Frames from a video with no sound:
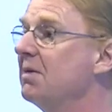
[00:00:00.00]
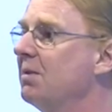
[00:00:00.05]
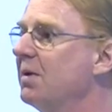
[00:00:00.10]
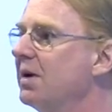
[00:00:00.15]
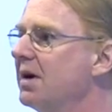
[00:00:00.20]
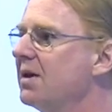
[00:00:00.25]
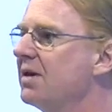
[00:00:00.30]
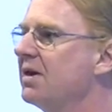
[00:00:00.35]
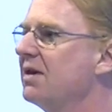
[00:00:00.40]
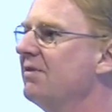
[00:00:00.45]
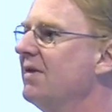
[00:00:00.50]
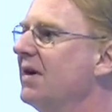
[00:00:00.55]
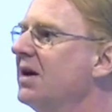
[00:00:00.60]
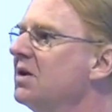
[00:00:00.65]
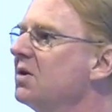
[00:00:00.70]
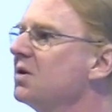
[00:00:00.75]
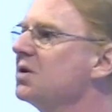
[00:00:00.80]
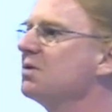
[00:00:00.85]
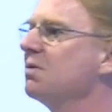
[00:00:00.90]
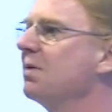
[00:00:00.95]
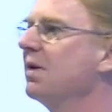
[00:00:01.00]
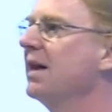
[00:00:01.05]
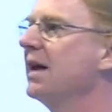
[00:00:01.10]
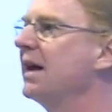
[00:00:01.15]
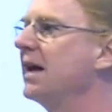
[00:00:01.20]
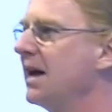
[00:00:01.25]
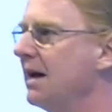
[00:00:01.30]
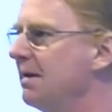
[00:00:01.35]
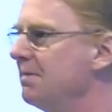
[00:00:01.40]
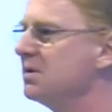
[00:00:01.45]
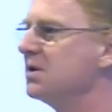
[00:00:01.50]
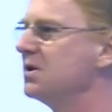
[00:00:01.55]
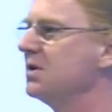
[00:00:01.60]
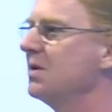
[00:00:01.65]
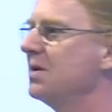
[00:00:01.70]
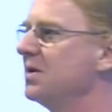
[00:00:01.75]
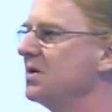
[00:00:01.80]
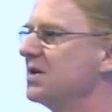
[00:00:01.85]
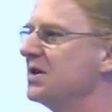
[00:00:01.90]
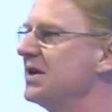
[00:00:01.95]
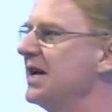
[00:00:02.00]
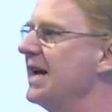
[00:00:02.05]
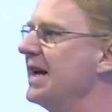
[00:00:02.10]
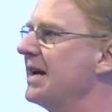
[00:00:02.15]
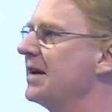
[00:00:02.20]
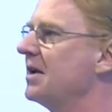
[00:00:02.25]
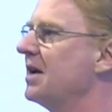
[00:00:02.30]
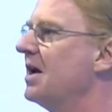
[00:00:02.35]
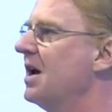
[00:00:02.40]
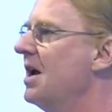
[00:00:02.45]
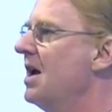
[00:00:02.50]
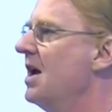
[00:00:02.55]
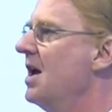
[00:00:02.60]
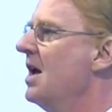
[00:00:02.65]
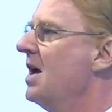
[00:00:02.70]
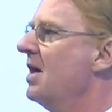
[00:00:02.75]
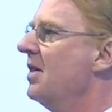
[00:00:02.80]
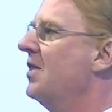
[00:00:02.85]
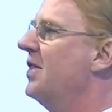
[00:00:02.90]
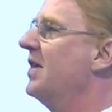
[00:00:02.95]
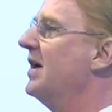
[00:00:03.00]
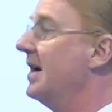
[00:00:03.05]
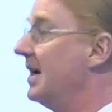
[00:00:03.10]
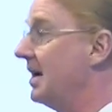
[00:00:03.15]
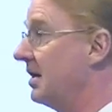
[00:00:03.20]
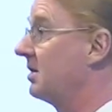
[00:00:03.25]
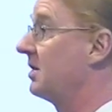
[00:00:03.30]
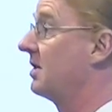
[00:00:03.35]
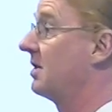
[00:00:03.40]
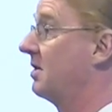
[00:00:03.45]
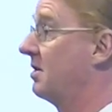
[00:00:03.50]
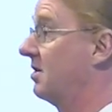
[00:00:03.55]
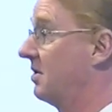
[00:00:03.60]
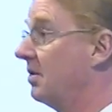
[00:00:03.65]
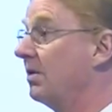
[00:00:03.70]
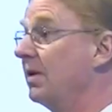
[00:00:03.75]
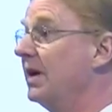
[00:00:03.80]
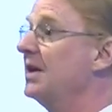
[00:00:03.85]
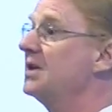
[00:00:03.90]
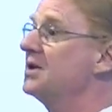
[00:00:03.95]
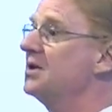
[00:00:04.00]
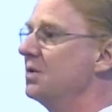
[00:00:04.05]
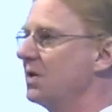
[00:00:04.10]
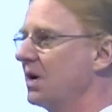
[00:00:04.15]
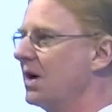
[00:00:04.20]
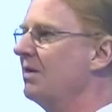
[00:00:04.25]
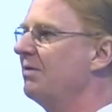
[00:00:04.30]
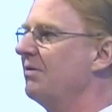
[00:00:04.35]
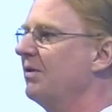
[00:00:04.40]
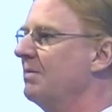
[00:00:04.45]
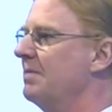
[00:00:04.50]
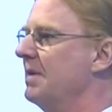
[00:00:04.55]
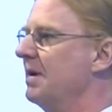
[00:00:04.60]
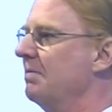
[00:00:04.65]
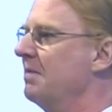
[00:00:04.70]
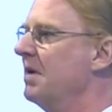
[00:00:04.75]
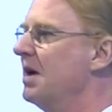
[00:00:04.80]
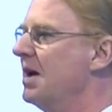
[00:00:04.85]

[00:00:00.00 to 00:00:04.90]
with the vendors where they come to understand that the leaks don't come from him.